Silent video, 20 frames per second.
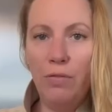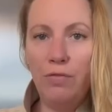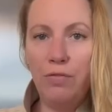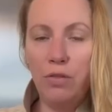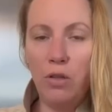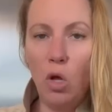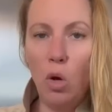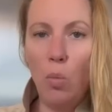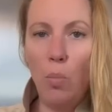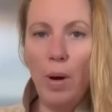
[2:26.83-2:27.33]

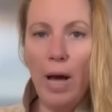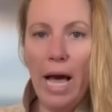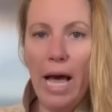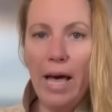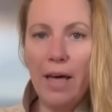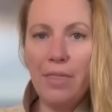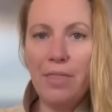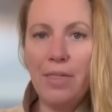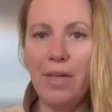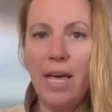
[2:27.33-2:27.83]
flow
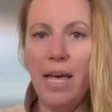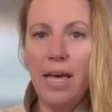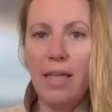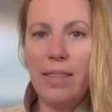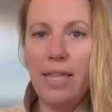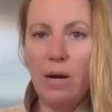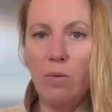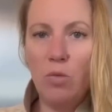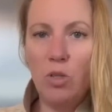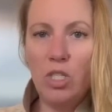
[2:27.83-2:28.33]
path
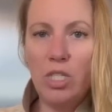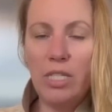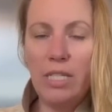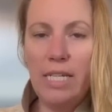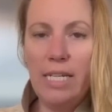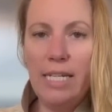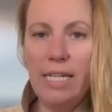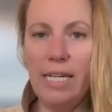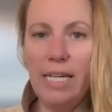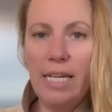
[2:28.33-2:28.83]
that was
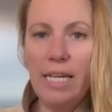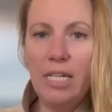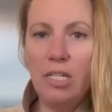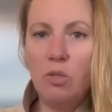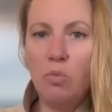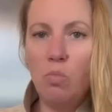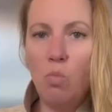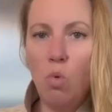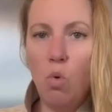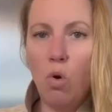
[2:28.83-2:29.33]
leading
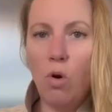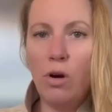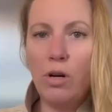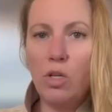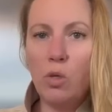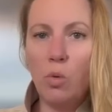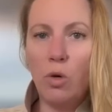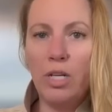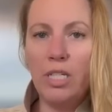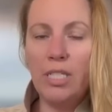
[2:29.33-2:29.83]
it more
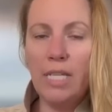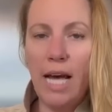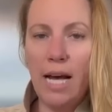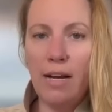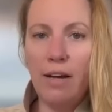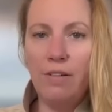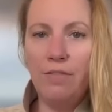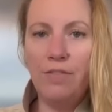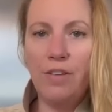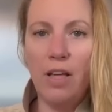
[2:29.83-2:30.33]
towards
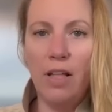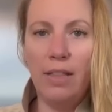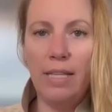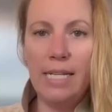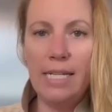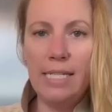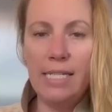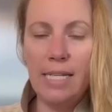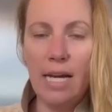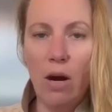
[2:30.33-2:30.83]
Hagafell
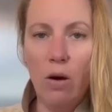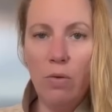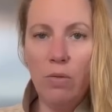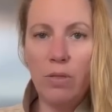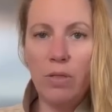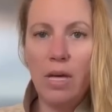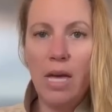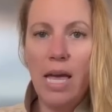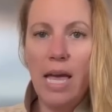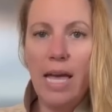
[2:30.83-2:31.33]
and
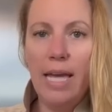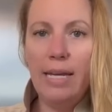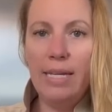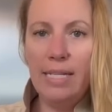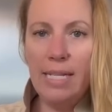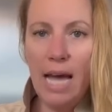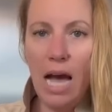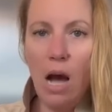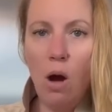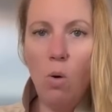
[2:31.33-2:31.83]
south.
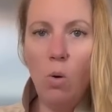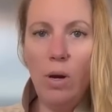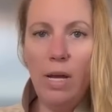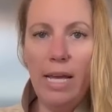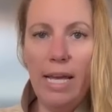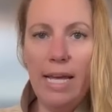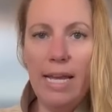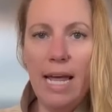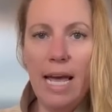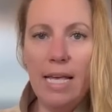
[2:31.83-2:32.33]
Now
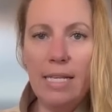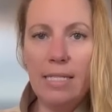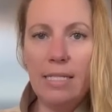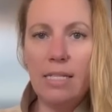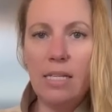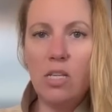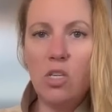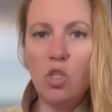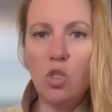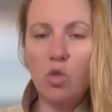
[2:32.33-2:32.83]
it has
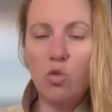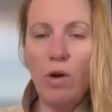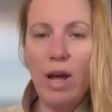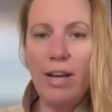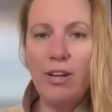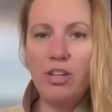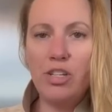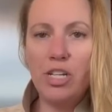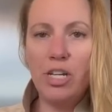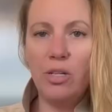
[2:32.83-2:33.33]

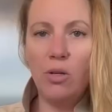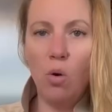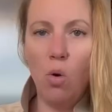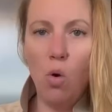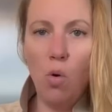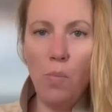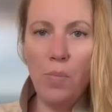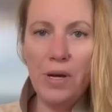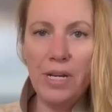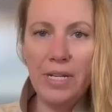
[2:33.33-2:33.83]
stretched and
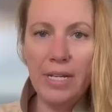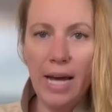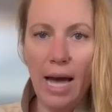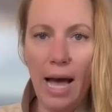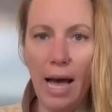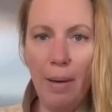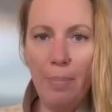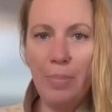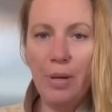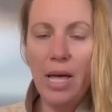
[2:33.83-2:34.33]
opened
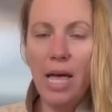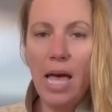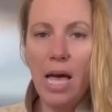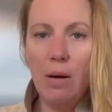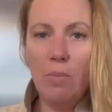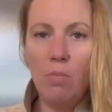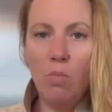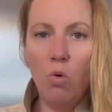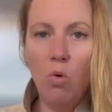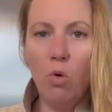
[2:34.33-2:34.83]
up
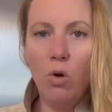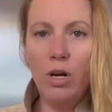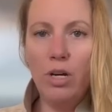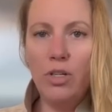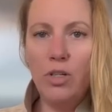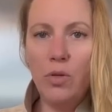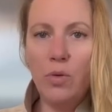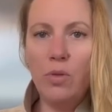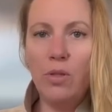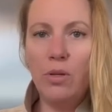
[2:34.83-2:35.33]
more
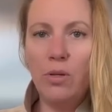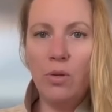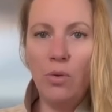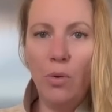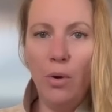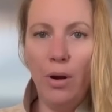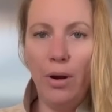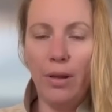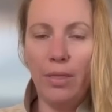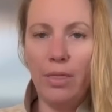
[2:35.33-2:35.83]
to the
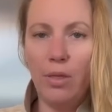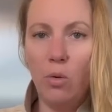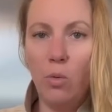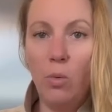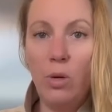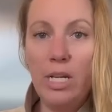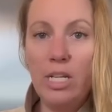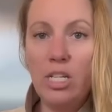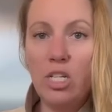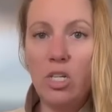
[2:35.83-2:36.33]
north,
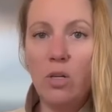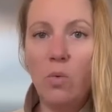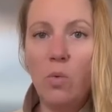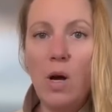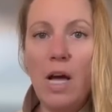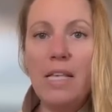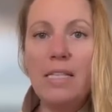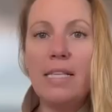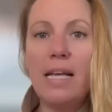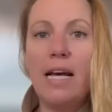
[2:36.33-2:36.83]
which
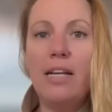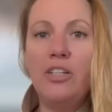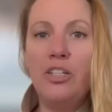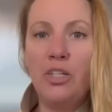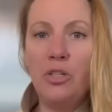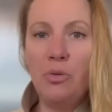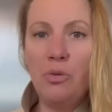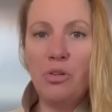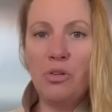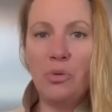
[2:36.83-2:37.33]
was
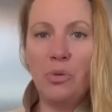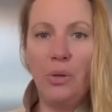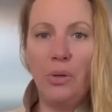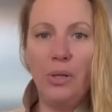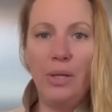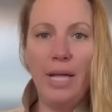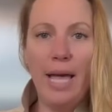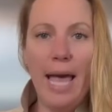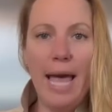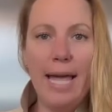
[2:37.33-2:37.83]

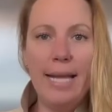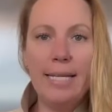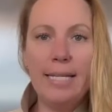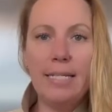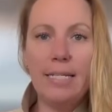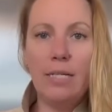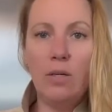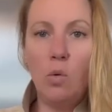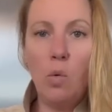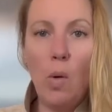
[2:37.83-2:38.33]
unusual
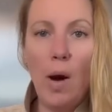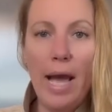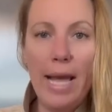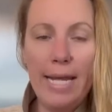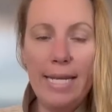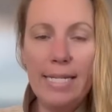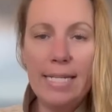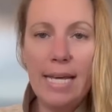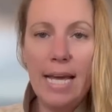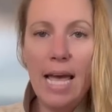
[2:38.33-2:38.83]
and
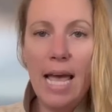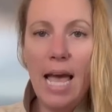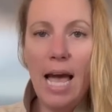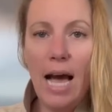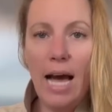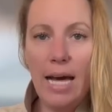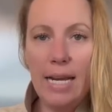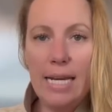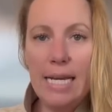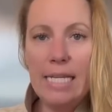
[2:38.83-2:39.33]
quite
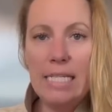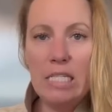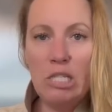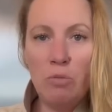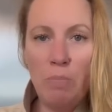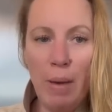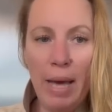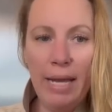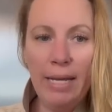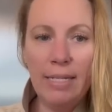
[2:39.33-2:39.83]

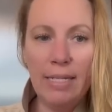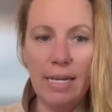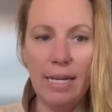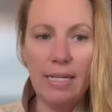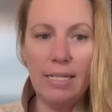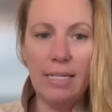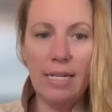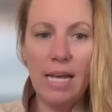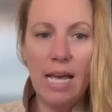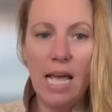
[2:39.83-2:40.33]

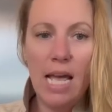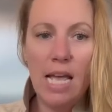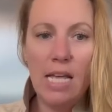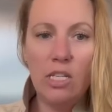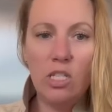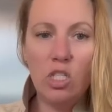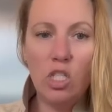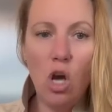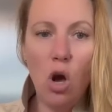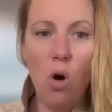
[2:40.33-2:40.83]
unexpected.
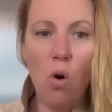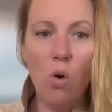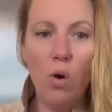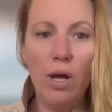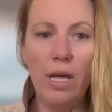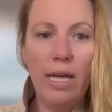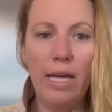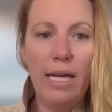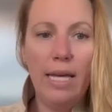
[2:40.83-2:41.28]
So